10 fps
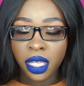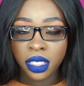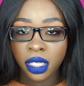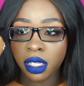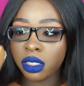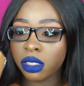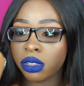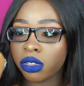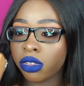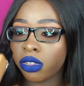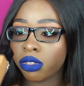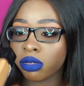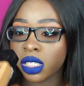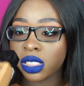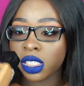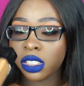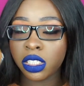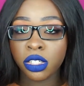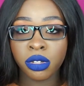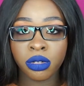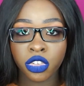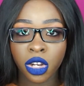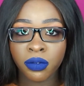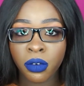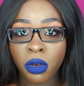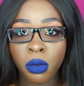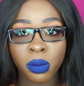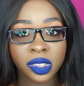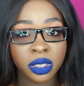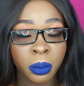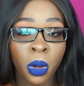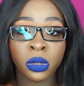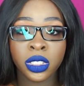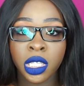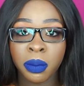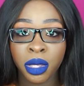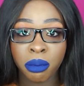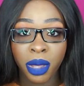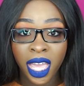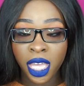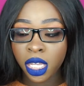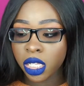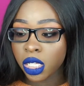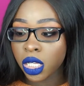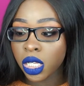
and 362 Truffle was supposed to be pink.